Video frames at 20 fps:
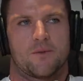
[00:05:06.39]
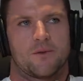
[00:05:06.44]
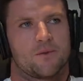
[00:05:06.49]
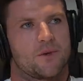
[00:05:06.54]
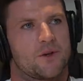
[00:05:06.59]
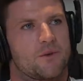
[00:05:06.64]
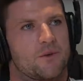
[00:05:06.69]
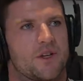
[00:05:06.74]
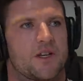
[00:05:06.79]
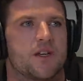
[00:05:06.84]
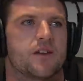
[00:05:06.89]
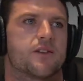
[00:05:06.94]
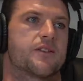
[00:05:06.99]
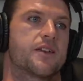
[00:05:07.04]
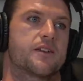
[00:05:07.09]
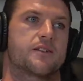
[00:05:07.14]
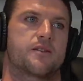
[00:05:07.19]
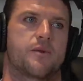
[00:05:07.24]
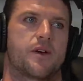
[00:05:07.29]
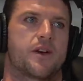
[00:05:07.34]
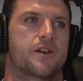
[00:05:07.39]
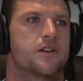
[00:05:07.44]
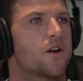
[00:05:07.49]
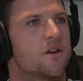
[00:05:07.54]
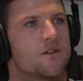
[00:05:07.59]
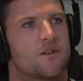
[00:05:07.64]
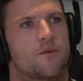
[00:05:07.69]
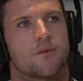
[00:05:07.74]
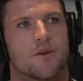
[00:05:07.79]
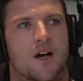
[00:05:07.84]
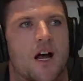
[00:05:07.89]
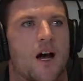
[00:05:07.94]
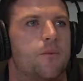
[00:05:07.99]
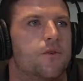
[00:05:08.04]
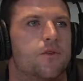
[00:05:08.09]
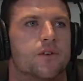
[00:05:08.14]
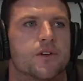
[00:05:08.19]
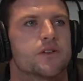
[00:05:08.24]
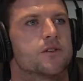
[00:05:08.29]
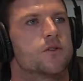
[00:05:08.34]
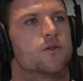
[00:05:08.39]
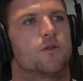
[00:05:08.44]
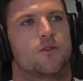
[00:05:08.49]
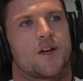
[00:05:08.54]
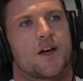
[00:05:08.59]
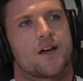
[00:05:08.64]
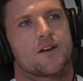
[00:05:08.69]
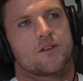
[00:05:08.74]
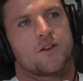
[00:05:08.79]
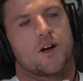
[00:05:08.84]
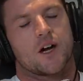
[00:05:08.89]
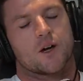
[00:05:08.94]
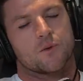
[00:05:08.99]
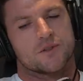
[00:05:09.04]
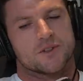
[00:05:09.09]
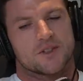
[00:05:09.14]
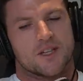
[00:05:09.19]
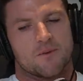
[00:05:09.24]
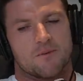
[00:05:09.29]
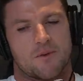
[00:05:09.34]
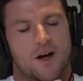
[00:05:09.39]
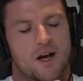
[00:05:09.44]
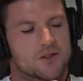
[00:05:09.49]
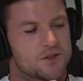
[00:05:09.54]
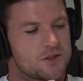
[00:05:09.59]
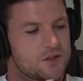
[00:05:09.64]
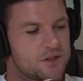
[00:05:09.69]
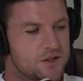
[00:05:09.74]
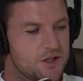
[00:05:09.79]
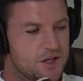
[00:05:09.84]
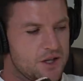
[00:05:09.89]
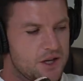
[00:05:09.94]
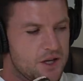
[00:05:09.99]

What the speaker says: but we would hear things about, you know, the Bra Boys and all that. Mm. Like, was there much,